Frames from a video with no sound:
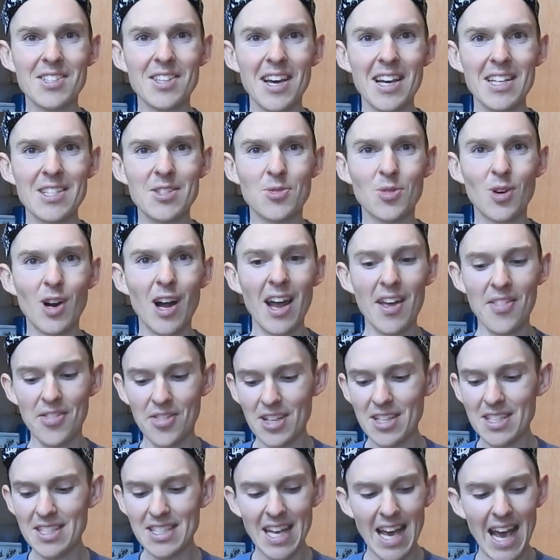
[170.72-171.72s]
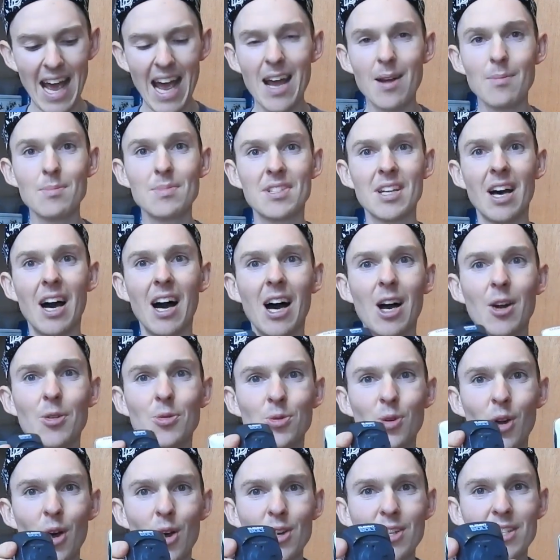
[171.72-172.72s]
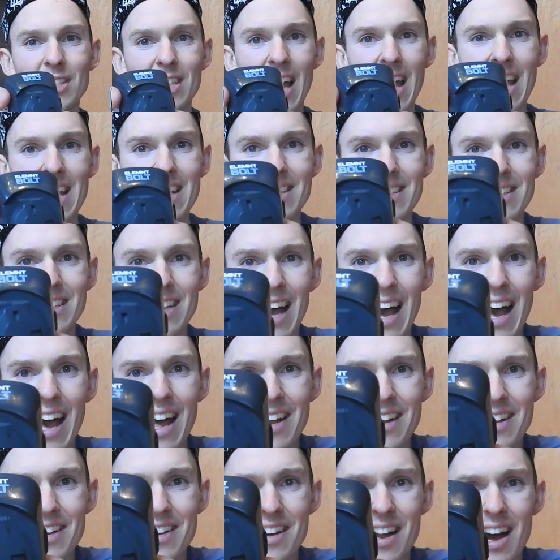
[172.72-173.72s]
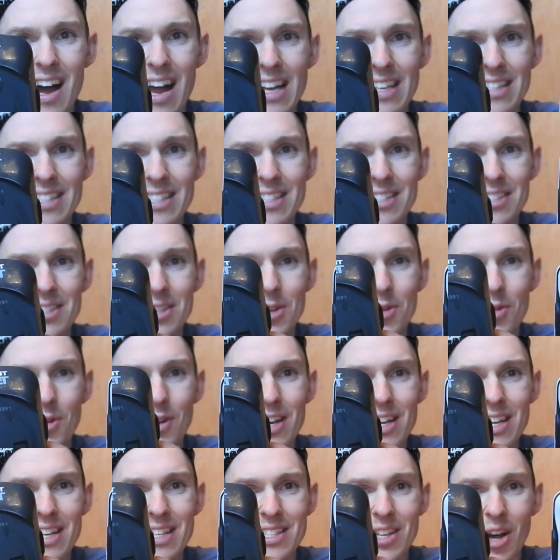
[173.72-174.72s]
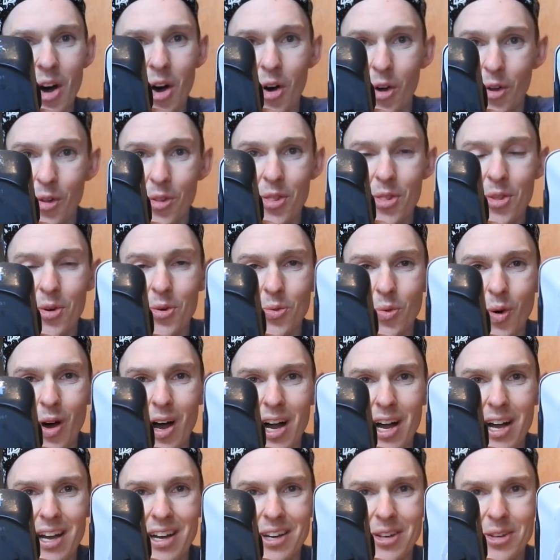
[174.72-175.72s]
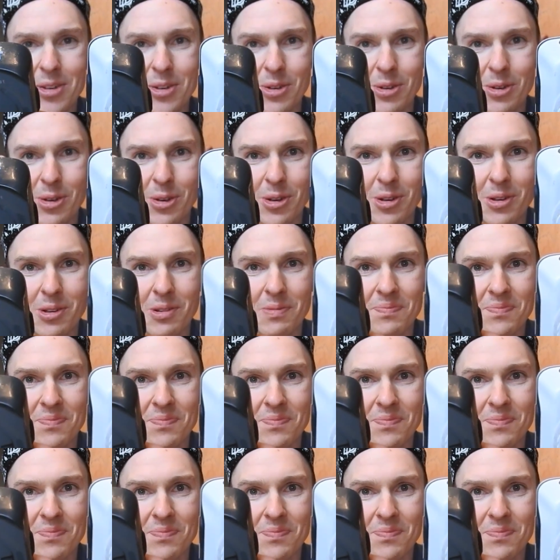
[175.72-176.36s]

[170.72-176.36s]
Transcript: that's right, the tabs are rotated at 90 degrees on the Wahoo.